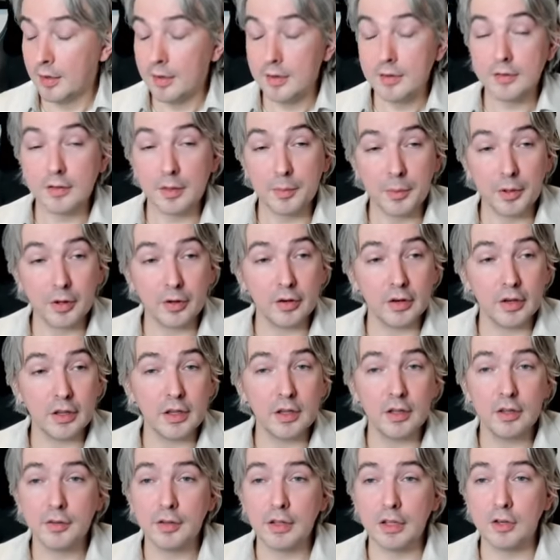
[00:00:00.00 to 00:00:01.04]

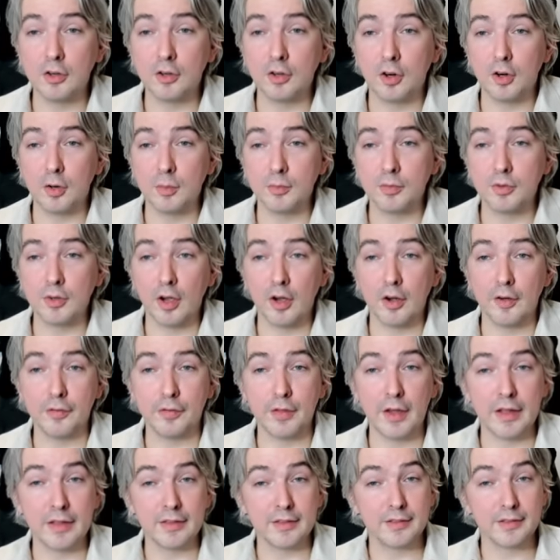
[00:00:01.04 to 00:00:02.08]
Similarly, in terms of
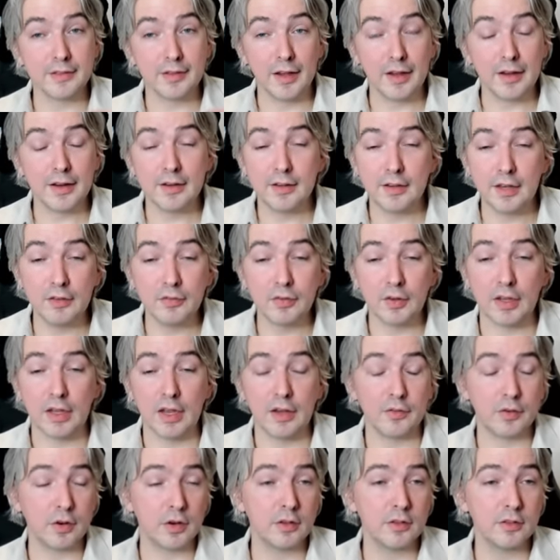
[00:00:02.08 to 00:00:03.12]
that scientific
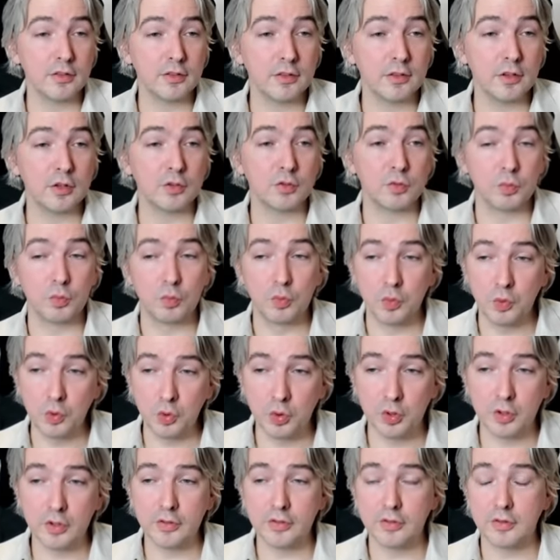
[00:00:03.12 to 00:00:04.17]
evidence, there's
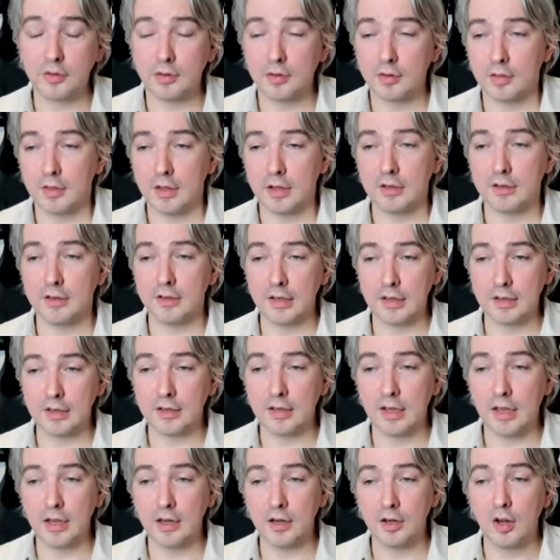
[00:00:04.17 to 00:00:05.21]
rules that
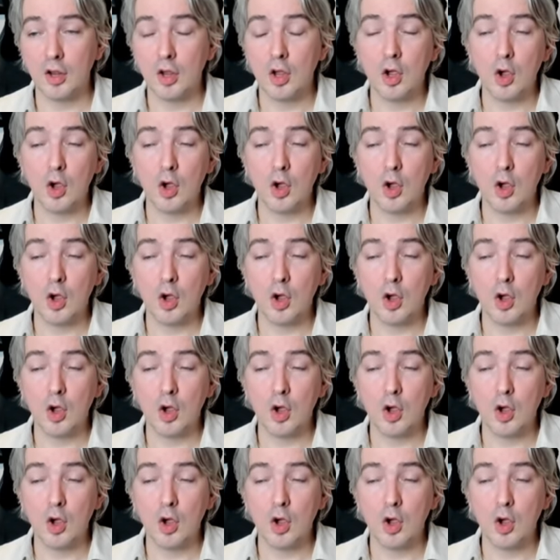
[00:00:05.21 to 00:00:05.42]
dictate